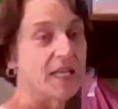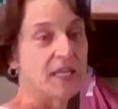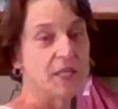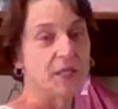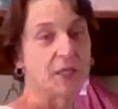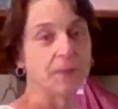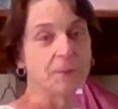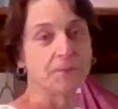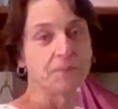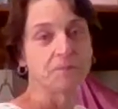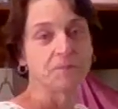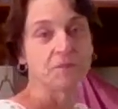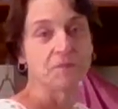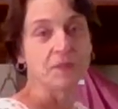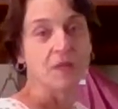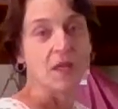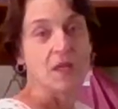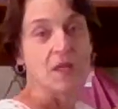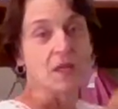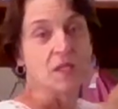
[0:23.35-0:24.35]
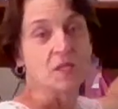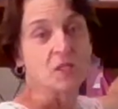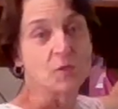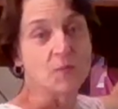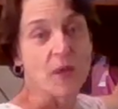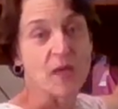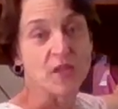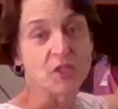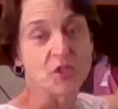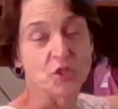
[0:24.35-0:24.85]
here,
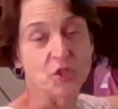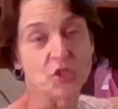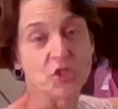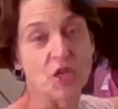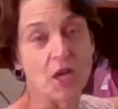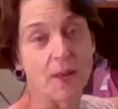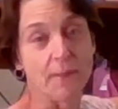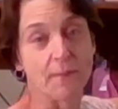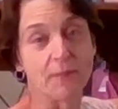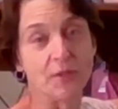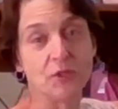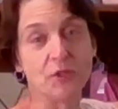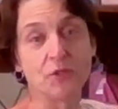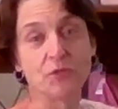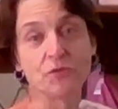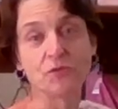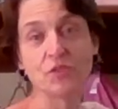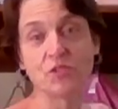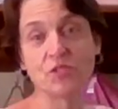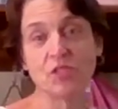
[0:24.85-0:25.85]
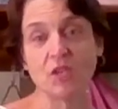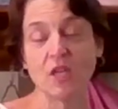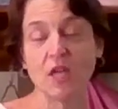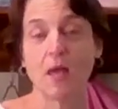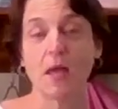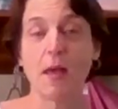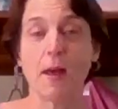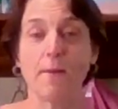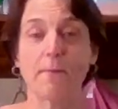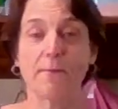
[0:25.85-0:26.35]
special shampoos,
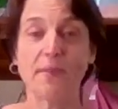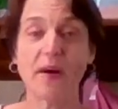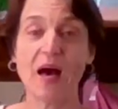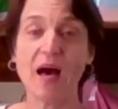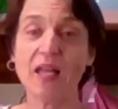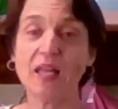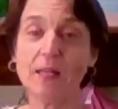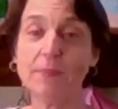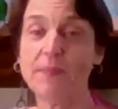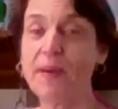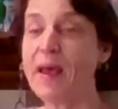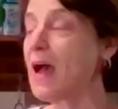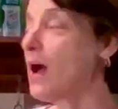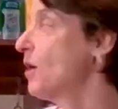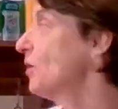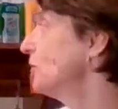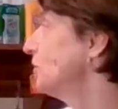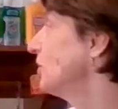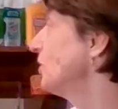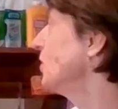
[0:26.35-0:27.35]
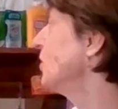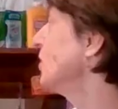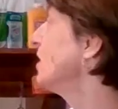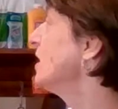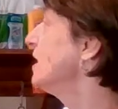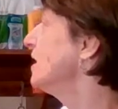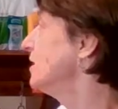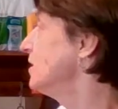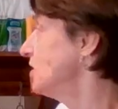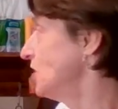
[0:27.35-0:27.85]
body powder,
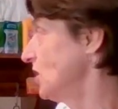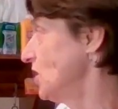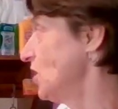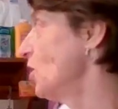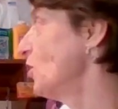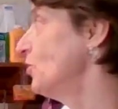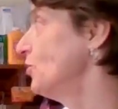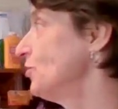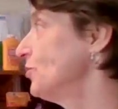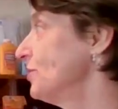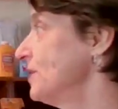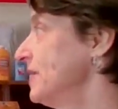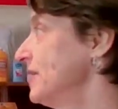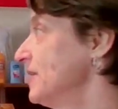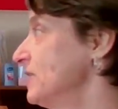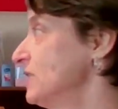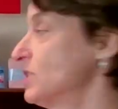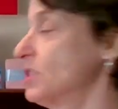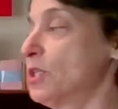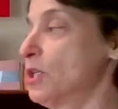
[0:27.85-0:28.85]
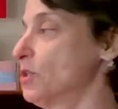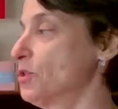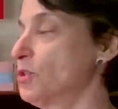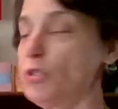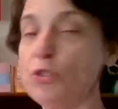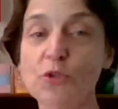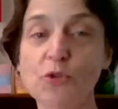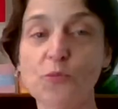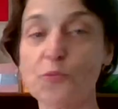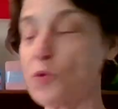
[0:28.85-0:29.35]
deodorant,
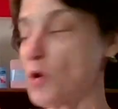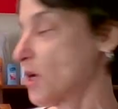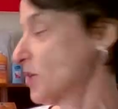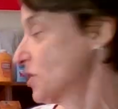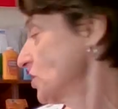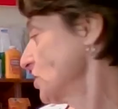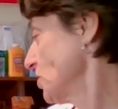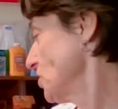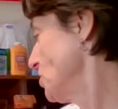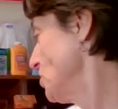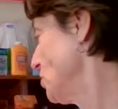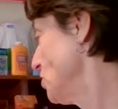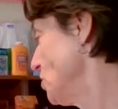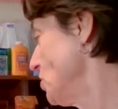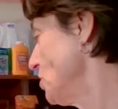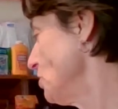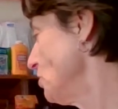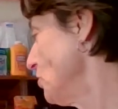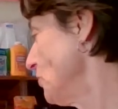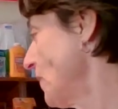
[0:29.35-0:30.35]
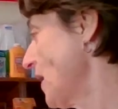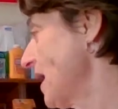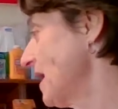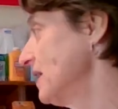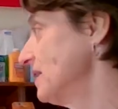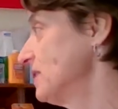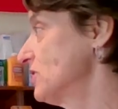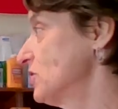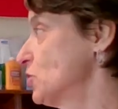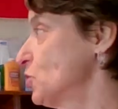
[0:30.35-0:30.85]
toothbrushes,
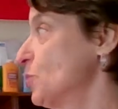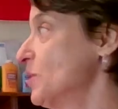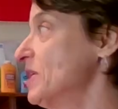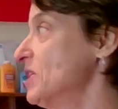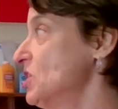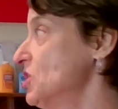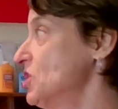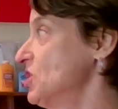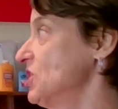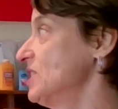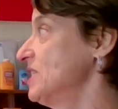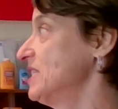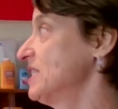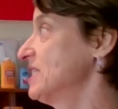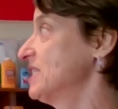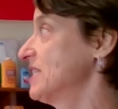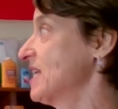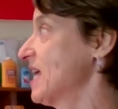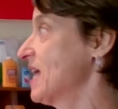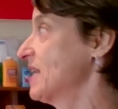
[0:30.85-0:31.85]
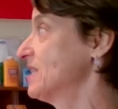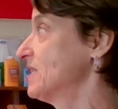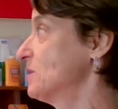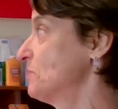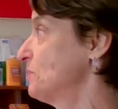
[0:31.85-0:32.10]
toothpaste, twin sheet sets,